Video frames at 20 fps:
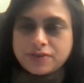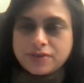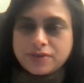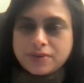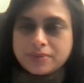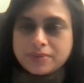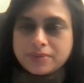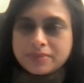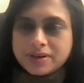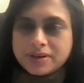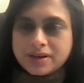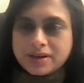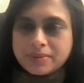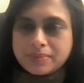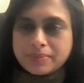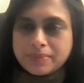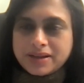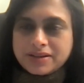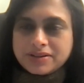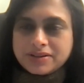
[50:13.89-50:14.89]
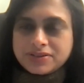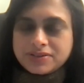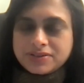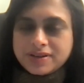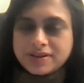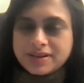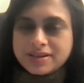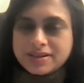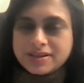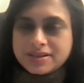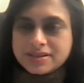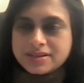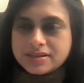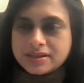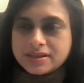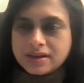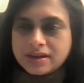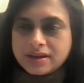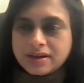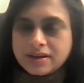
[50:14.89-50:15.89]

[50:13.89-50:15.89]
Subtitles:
from Patrice.